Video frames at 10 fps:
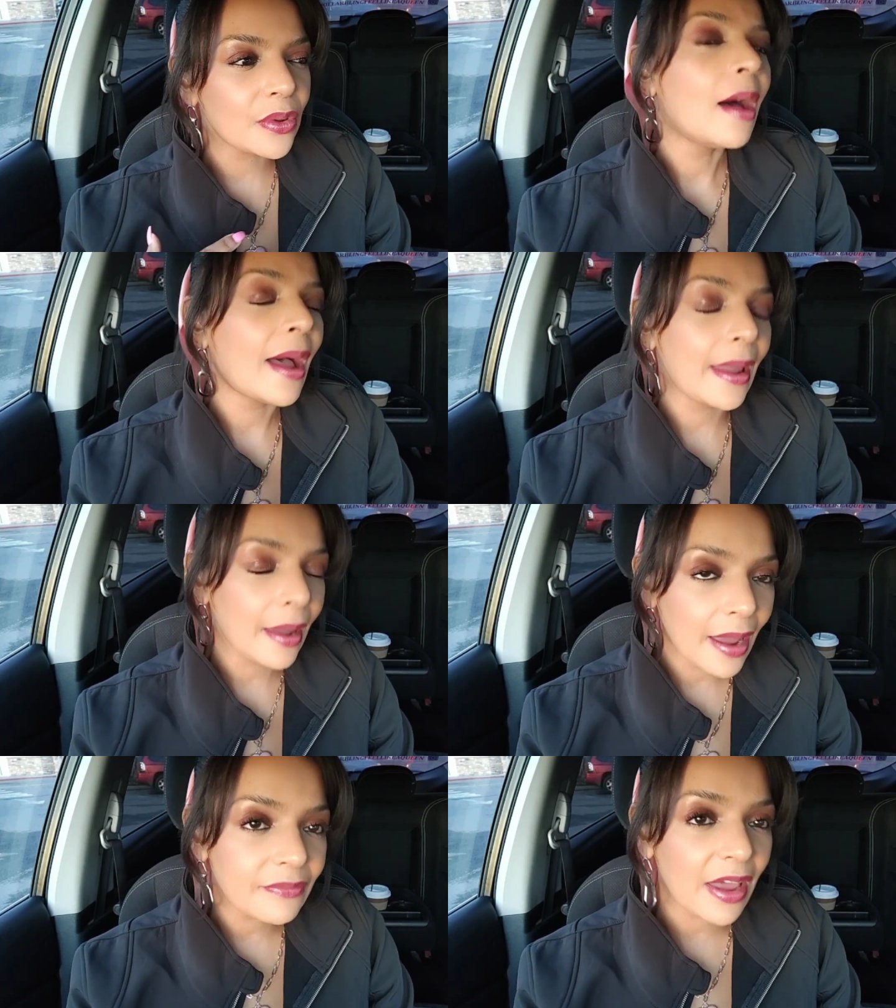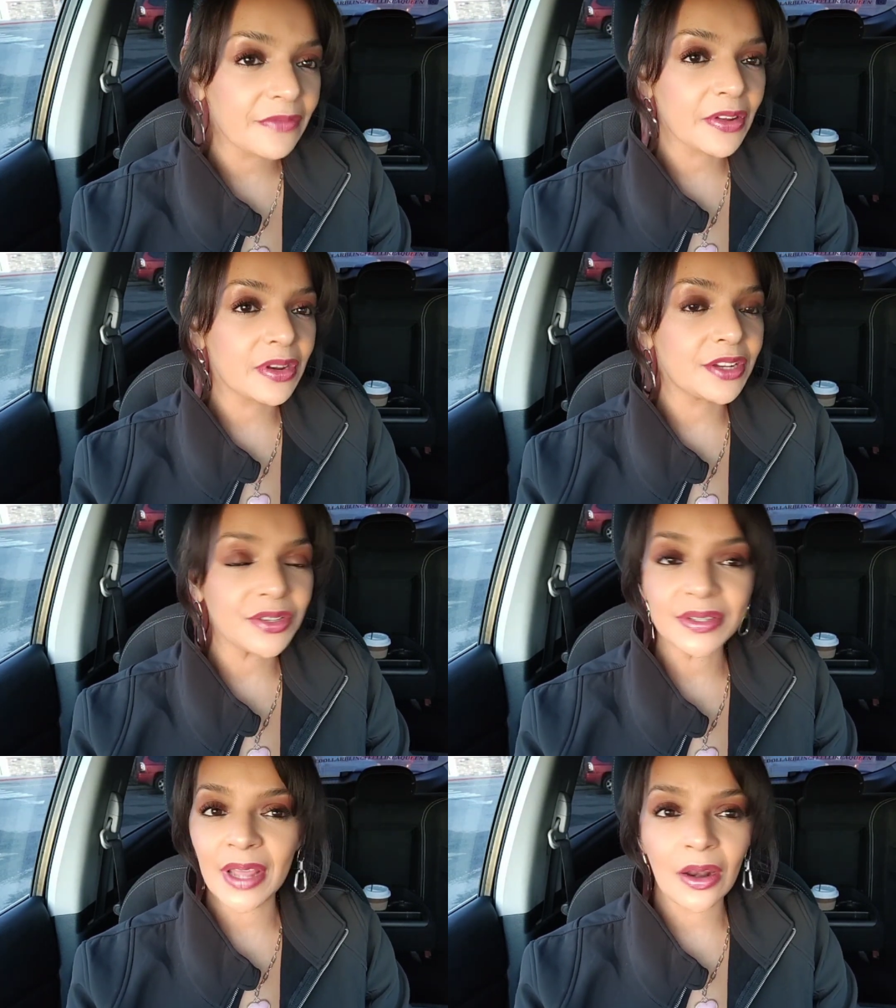I have had
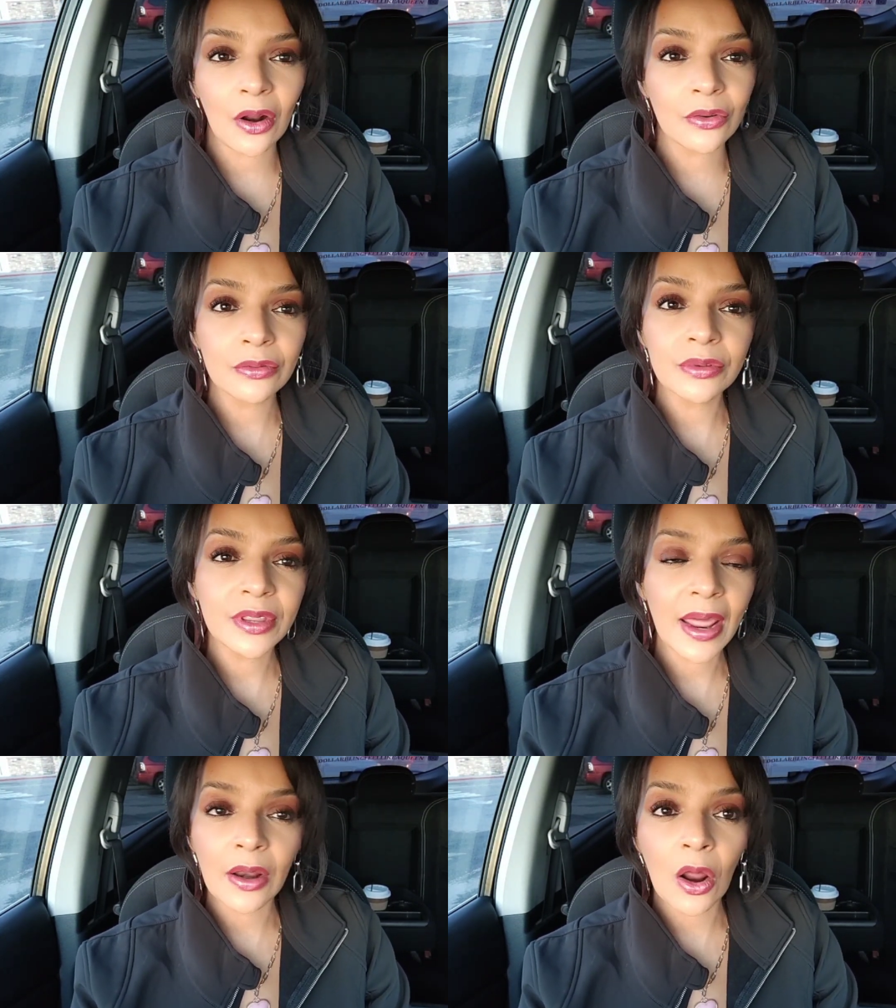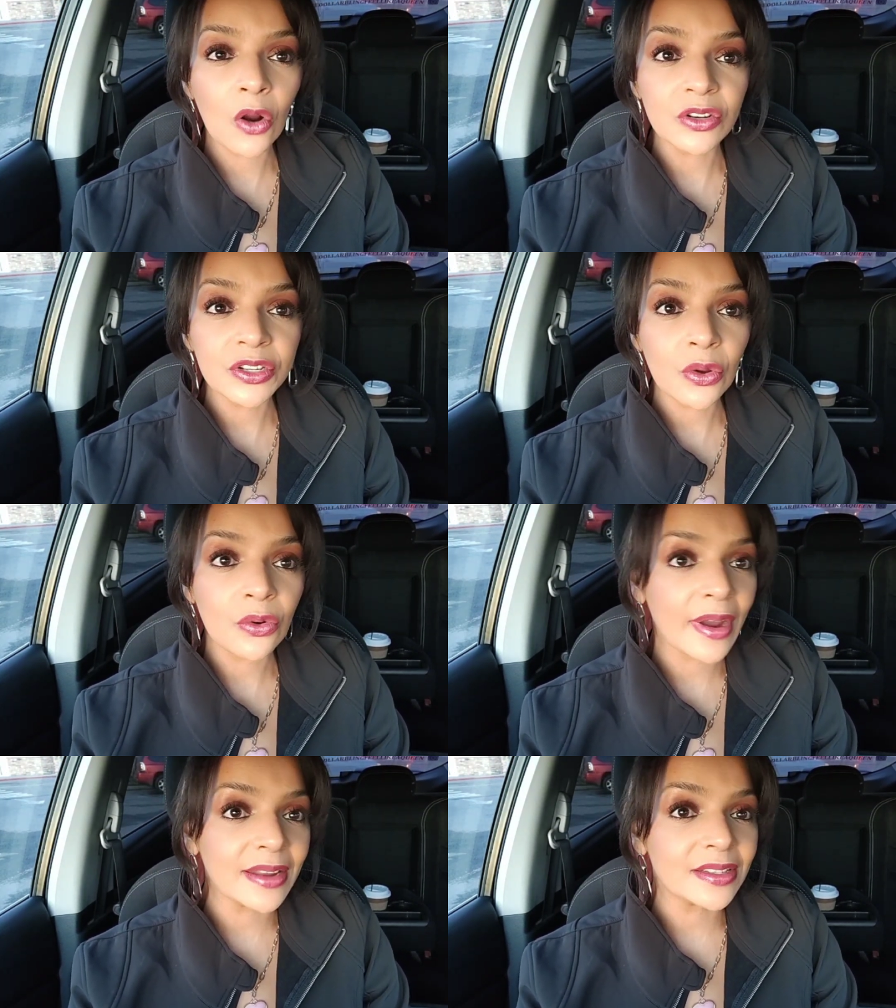foundations that aren't so great.